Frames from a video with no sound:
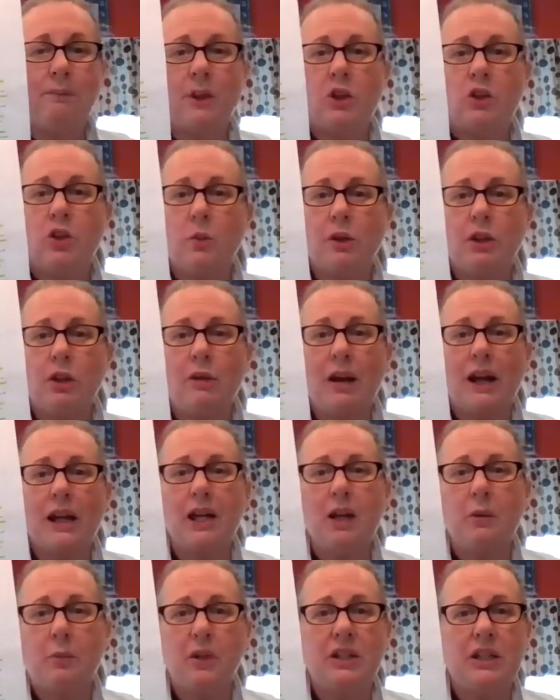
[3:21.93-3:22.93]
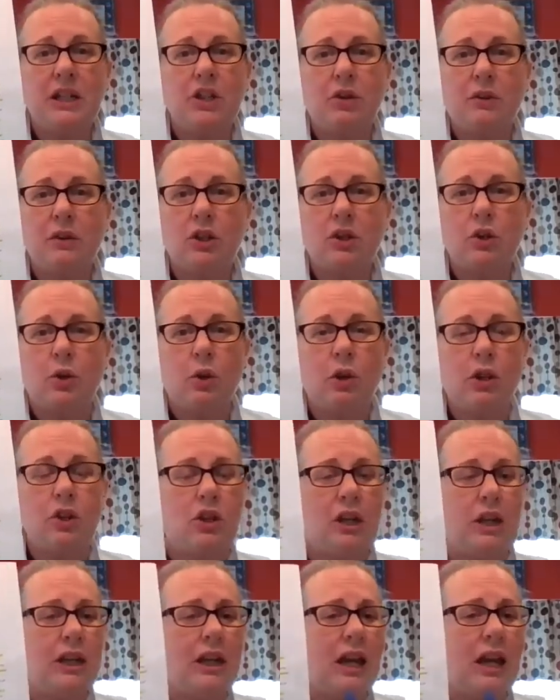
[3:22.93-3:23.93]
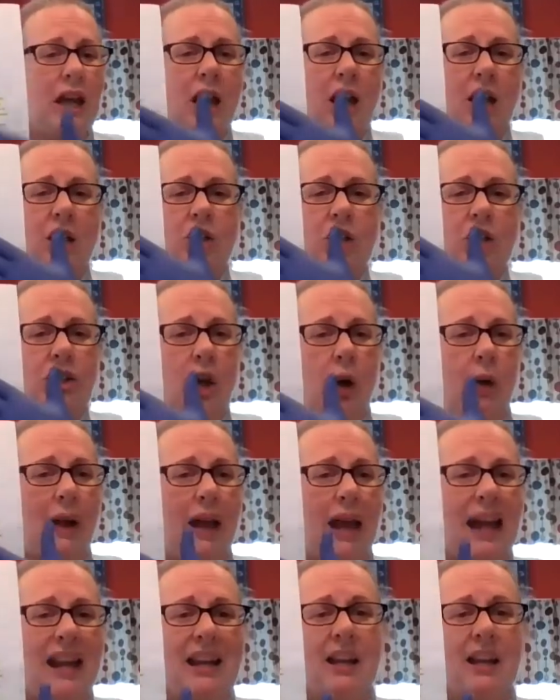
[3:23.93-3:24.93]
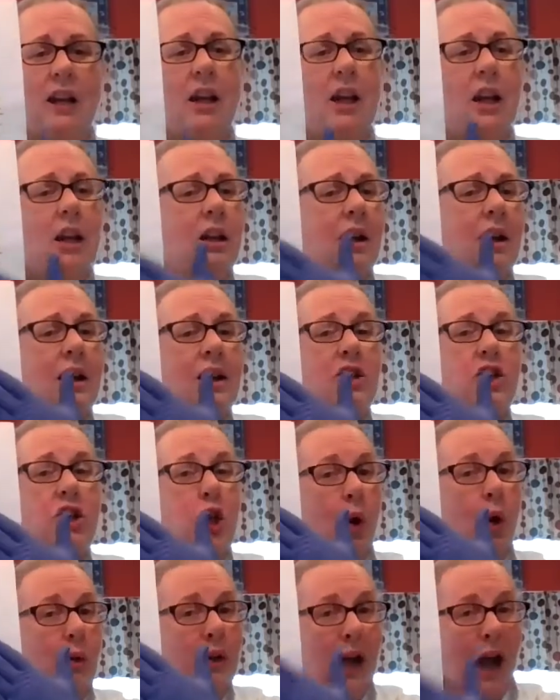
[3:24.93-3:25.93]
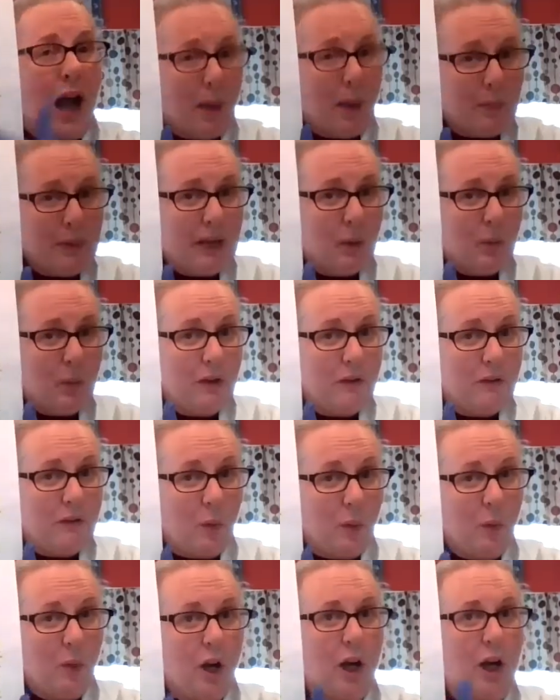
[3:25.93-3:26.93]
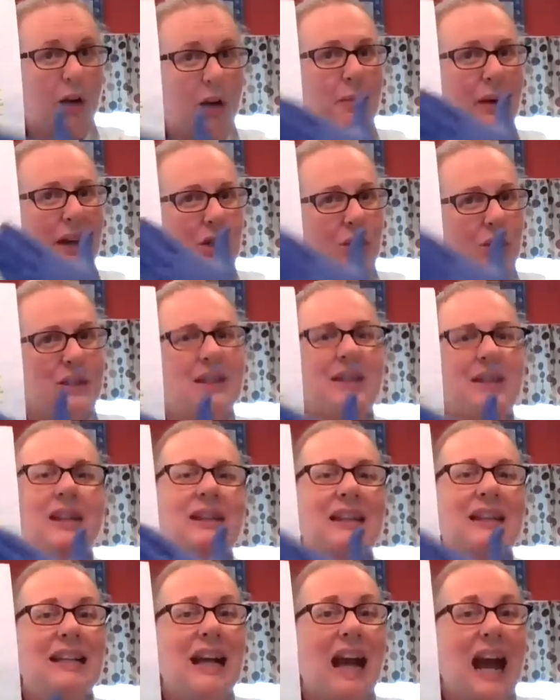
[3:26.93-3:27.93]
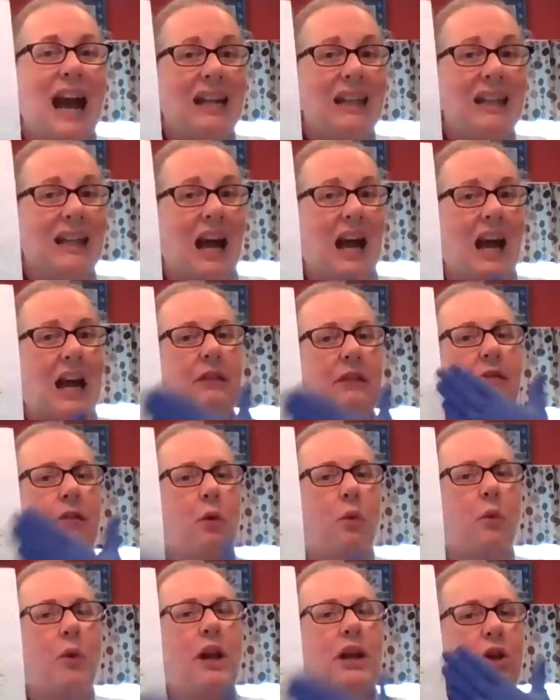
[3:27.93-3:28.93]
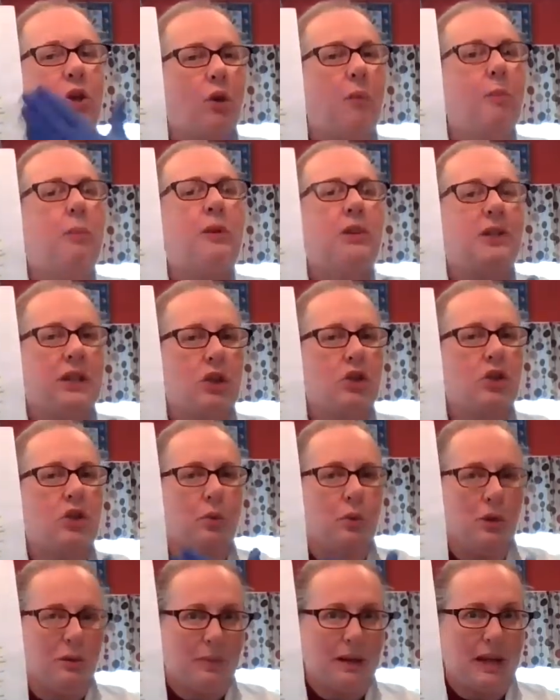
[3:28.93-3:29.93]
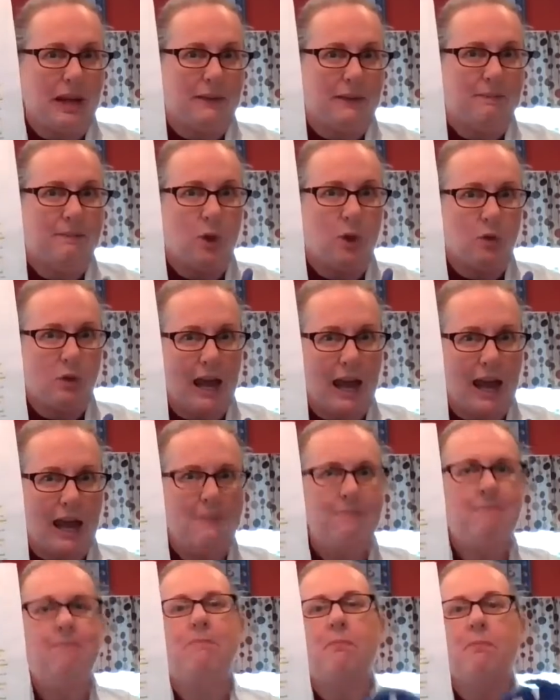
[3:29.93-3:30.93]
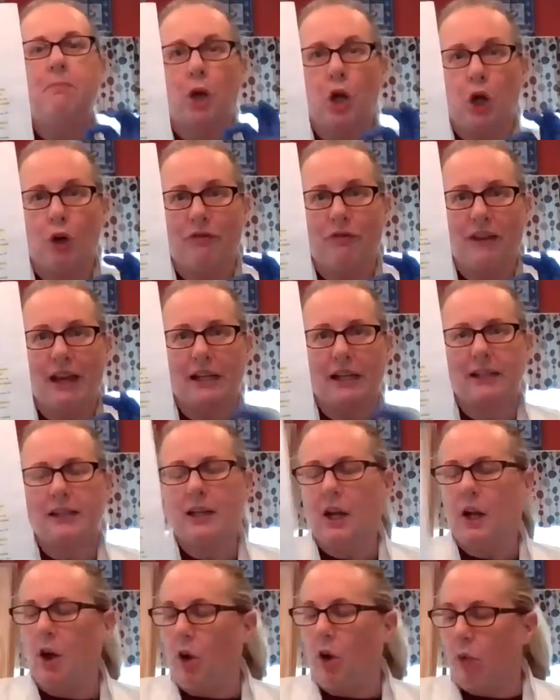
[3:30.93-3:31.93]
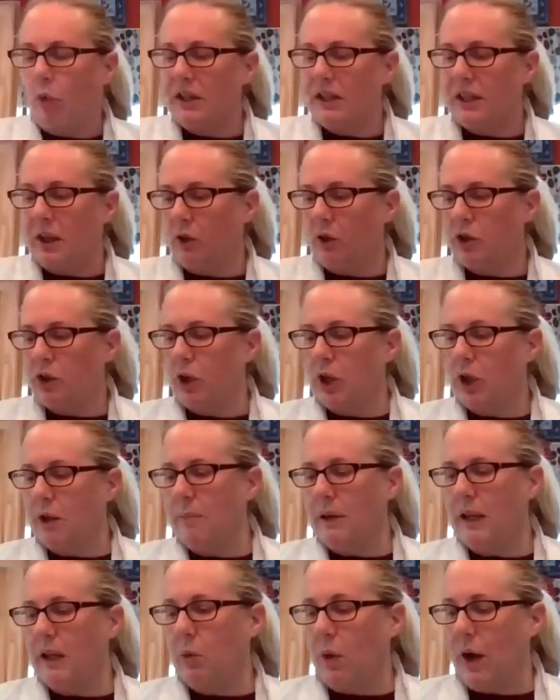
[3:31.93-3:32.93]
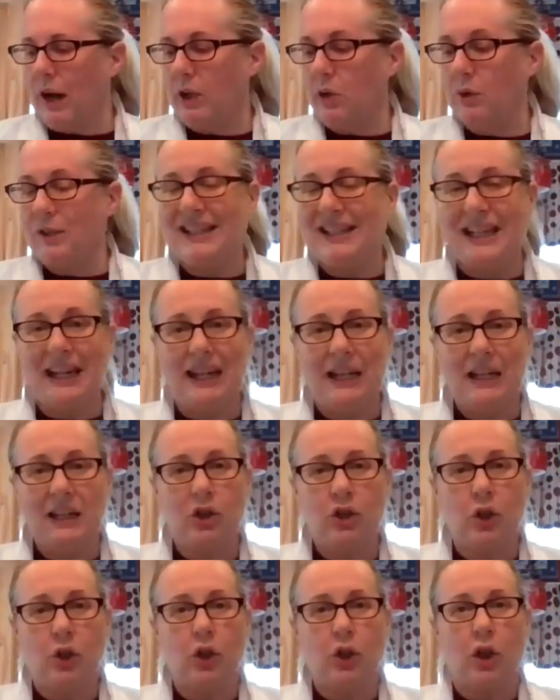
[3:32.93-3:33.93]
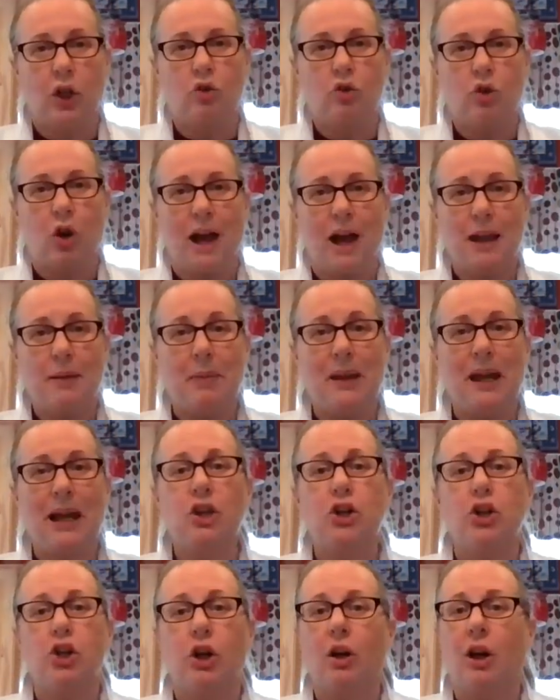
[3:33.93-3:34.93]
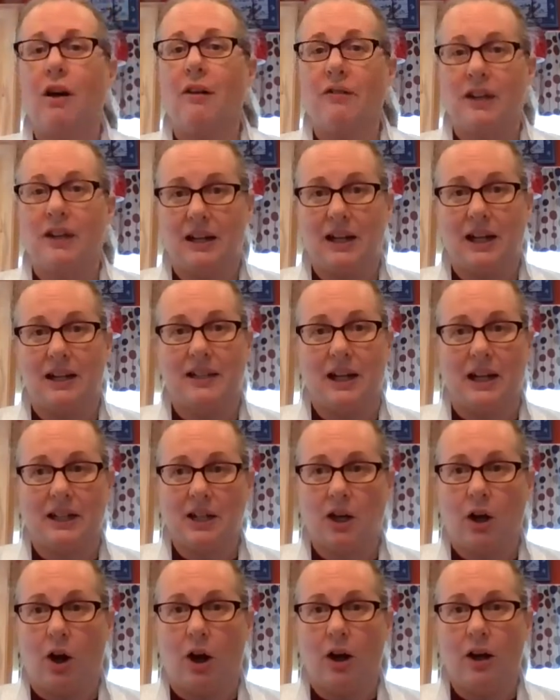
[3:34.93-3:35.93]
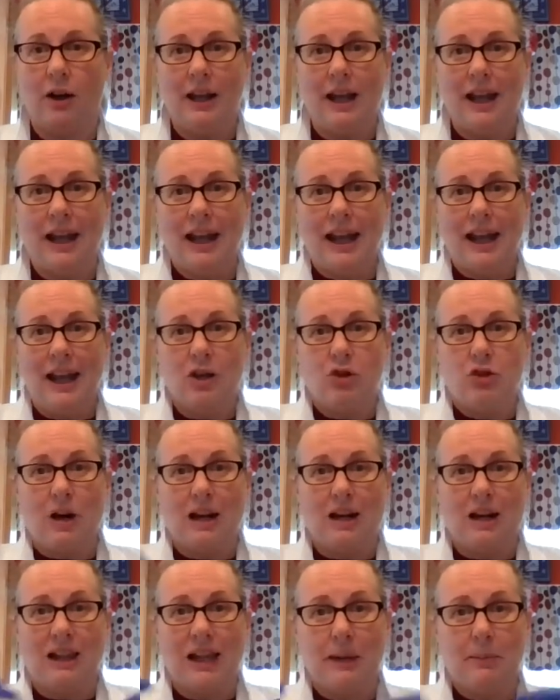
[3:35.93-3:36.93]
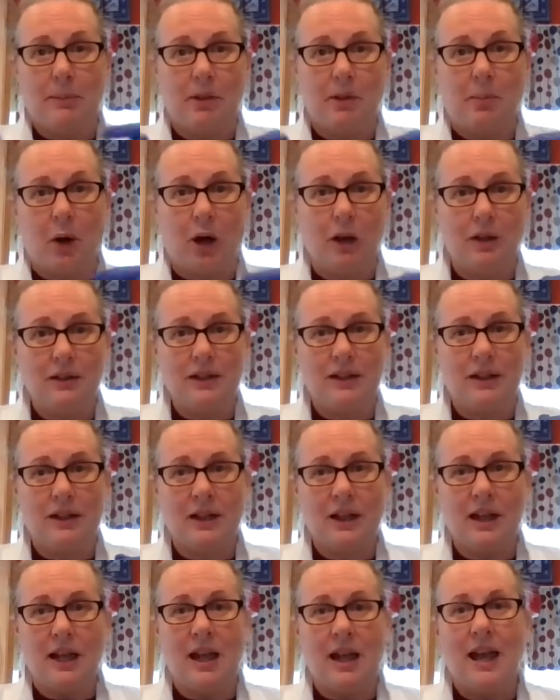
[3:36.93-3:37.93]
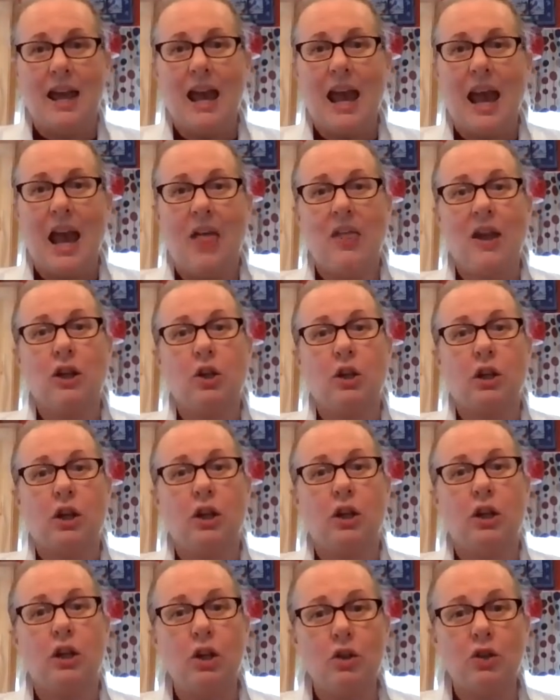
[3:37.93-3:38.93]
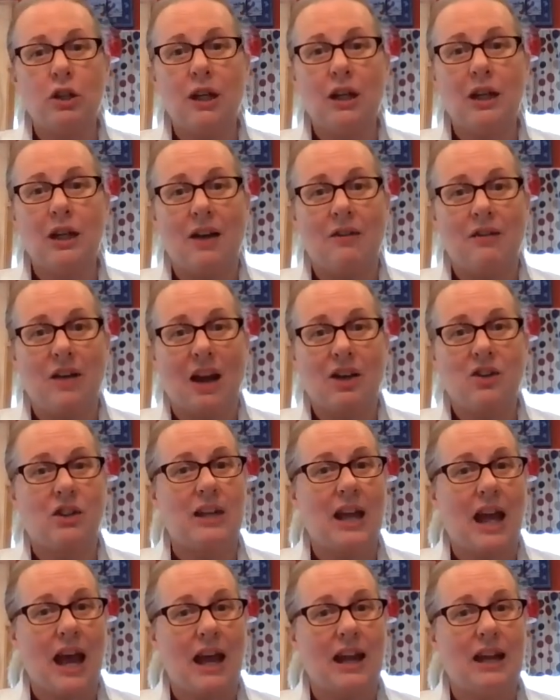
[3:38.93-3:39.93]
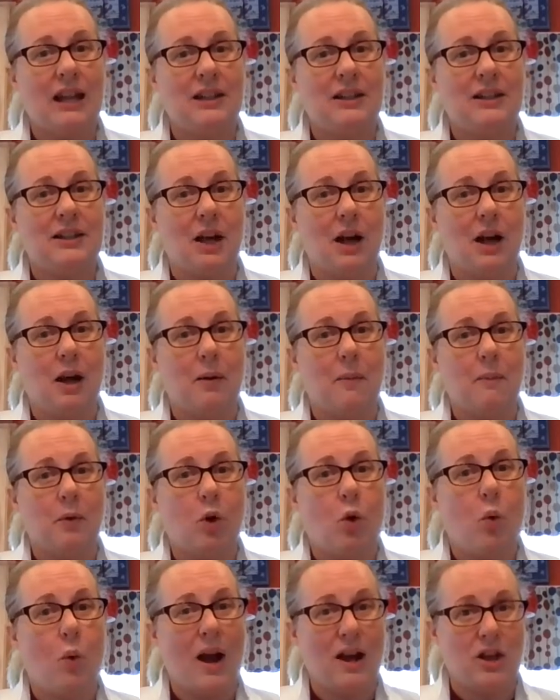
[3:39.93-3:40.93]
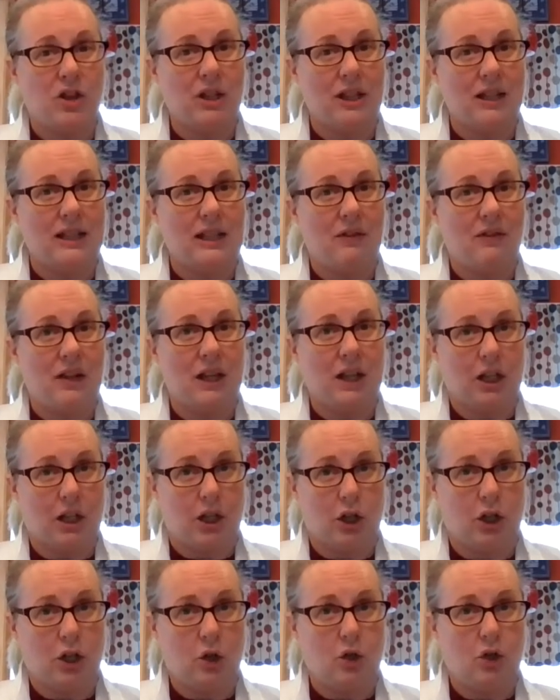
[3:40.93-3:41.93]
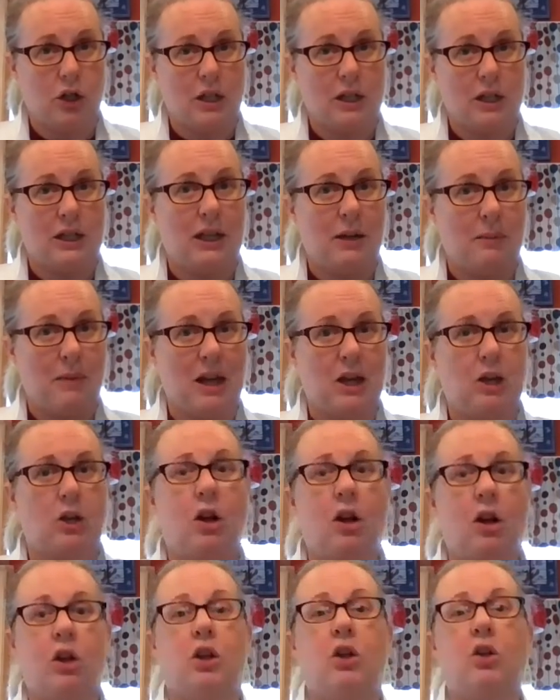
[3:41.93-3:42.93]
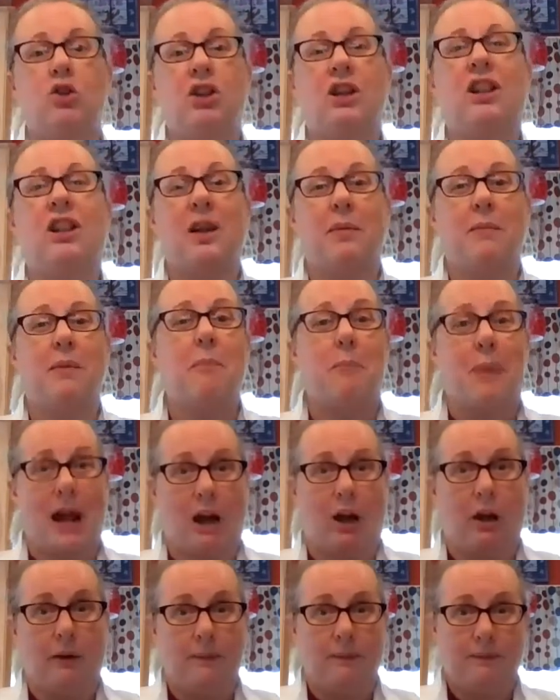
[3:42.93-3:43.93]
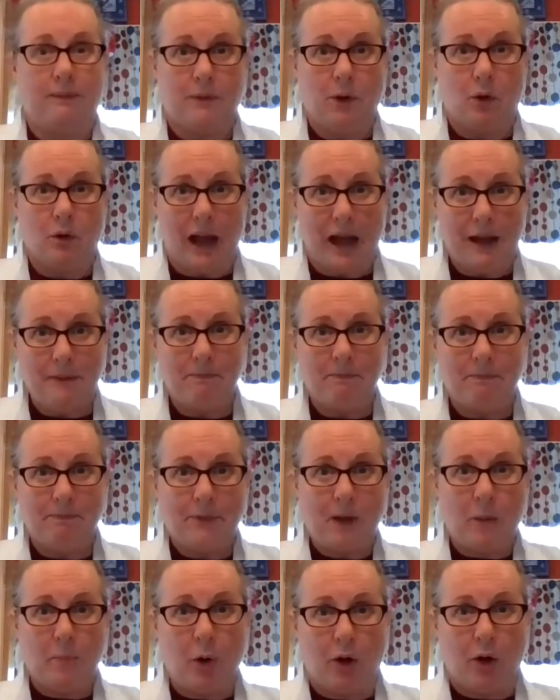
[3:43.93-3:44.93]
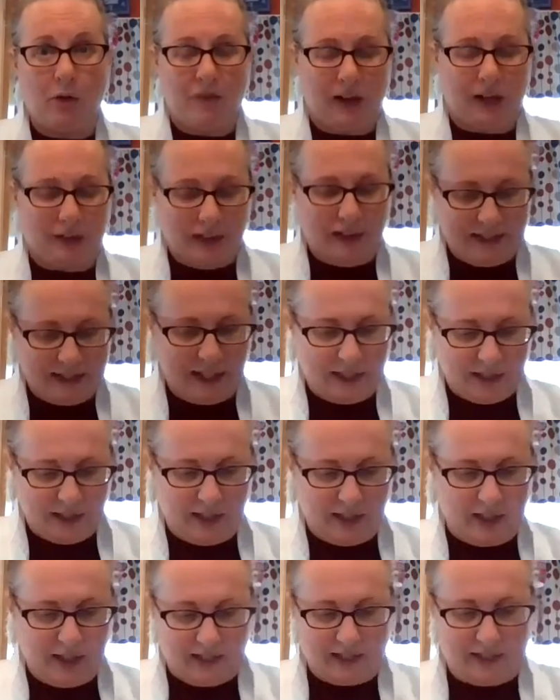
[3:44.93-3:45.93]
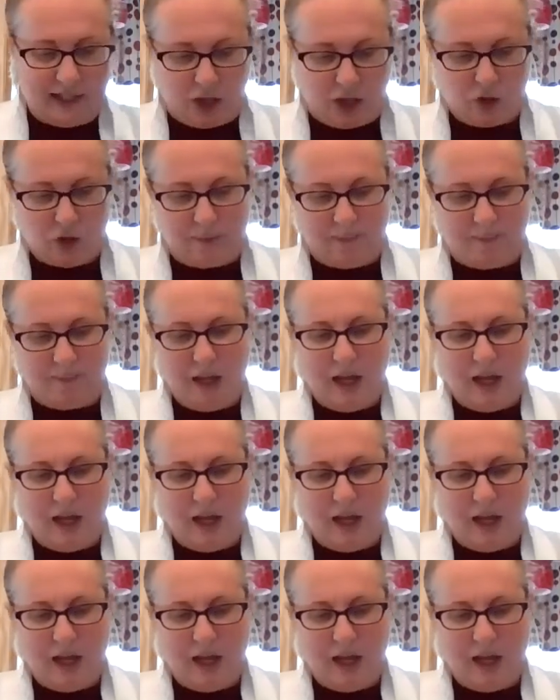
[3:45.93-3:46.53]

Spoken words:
So when you're writing your procedure in Schoology, just go ahead and don't copy it word for word, but use this as a guideline for what your procedure would be, okay? Perfect. Results are going to be what you see, so you're going to draw a picture of the dissected heart and try to label the parts. And then your conclusion, I've actually added some questions even in the conclusion to make your conclusion a little bit better, okay? Perfect, let's get to the dissection.